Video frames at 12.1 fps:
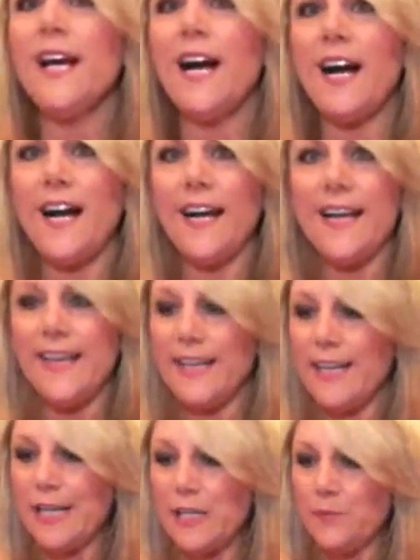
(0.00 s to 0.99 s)
I
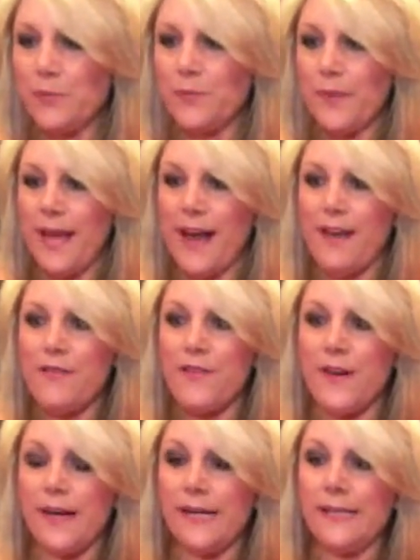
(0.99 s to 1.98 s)
had
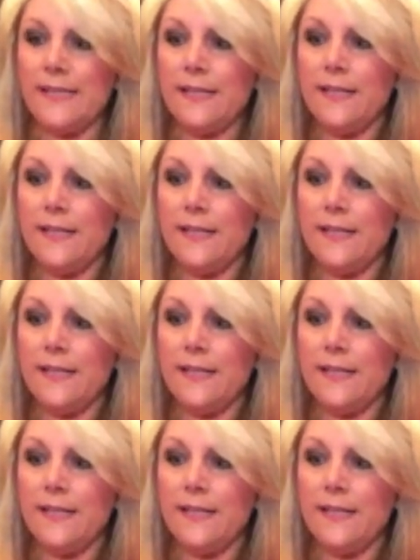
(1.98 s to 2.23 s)
the